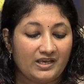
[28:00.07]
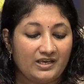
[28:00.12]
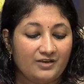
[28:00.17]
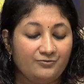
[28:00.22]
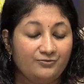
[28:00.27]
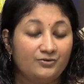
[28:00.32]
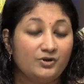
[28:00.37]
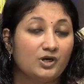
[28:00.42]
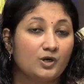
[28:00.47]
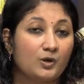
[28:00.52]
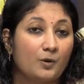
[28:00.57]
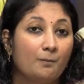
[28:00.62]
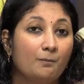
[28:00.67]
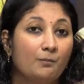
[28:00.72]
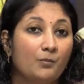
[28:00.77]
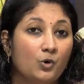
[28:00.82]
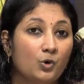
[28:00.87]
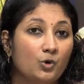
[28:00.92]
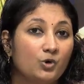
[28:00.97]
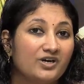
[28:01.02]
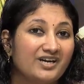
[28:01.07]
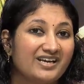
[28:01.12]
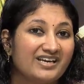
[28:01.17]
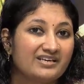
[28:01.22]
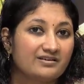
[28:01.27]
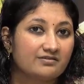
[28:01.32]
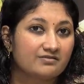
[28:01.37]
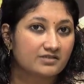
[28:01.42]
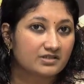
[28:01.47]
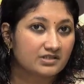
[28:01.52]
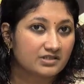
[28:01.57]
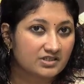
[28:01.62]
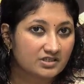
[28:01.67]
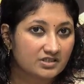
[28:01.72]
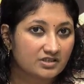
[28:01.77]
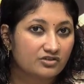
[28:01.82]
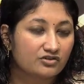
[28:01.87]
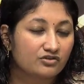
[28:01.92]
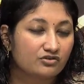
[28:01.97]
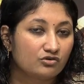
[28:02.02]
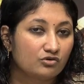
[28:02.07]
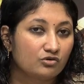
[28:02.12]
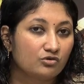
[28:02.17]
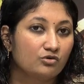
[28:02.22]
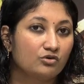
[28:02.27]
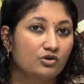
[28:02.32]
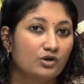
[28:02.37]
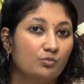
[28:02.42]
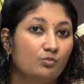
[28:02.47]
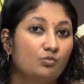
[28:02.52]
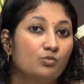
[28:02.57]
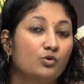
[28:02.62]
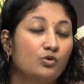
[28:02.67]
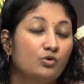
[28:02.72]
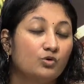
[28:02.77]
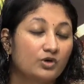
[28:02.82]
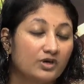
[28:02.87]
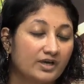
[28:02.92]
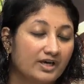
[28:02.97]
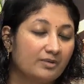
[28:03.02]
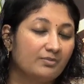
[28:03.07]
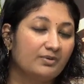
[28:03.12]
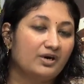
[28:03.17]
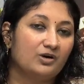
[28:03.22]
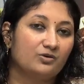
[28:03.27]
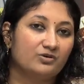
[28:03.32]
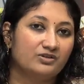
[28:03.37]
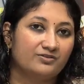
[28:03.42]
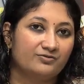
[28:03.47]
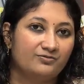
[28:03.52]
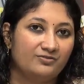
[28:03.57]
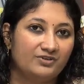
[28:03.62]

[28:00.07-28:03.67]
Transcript: if you are more interested to know more about the